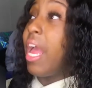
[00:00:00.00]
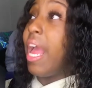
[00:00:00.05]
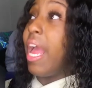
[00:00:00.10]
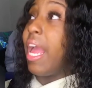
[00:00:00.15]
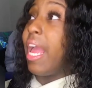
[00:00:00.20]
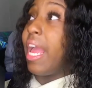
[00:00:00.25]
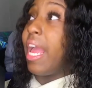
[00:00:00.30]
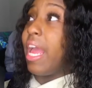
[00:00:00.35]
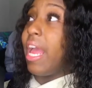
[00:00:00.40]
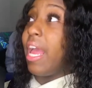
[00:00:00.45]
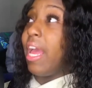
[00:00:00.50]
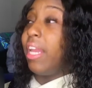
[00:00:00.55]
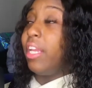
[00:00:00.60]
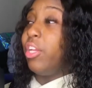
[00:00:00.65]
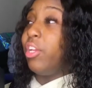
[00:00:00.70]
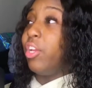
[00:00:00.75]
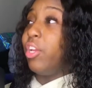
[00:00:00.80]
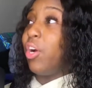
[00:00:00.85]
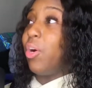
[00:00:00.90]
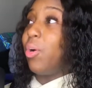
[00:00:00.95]
And,
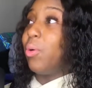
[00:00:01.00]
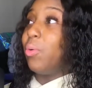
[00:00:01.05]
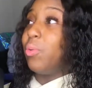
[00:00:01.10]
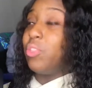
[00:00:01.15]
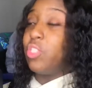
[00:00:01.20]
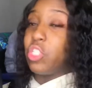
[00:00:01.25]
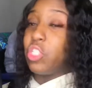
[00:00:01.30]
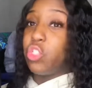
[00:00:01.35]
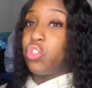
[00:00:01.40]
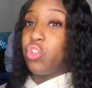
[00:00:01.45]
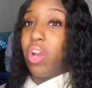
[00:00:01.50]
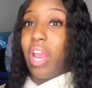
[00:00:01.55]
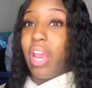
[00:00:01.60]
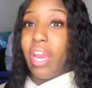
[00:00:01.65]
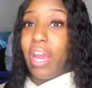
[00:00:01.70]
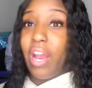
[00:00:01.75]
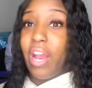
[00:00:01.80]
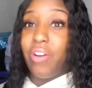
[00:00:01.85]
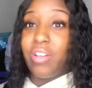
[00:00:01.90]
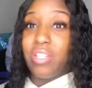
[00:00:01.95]
just try
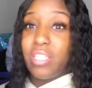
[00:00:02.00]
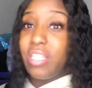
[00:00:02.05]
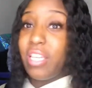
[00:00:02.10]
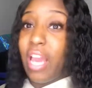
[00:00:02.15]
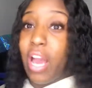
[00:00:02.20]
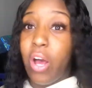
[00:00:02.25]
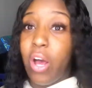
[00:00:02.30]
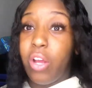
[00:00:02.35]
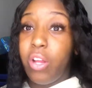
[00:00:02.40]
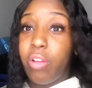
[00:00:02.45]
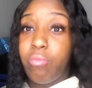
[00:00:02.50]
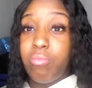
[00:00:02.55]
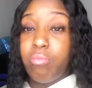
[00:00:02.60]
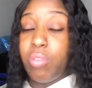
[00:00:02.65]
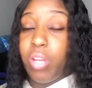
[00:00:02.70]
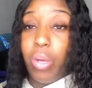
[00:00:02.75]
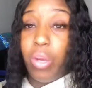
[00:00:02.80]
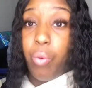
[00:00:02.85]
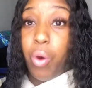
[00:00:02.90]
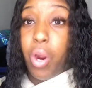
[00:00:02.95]
it out and see how
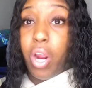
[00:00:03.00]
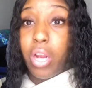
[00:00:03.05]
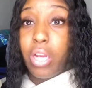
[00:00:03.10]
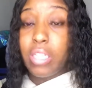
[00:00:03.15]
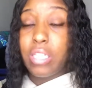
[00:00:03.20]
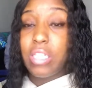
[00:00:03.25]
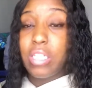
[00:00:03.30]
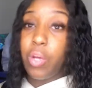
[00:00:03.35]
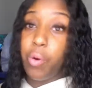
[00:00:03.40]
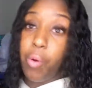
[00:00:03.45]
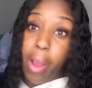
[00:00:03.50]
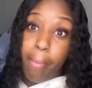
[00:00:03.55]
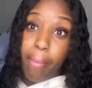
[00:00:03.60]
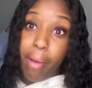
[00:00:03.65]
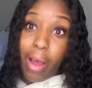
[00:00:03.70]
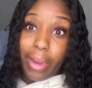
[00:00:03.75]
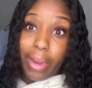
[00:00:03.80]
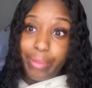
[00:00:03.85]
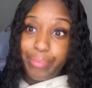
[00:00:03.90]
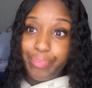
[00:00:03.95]
it works. So I
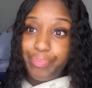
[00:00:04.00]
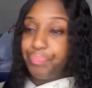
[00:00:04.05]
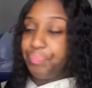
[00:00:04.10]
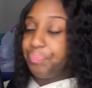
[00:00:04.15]
bought it.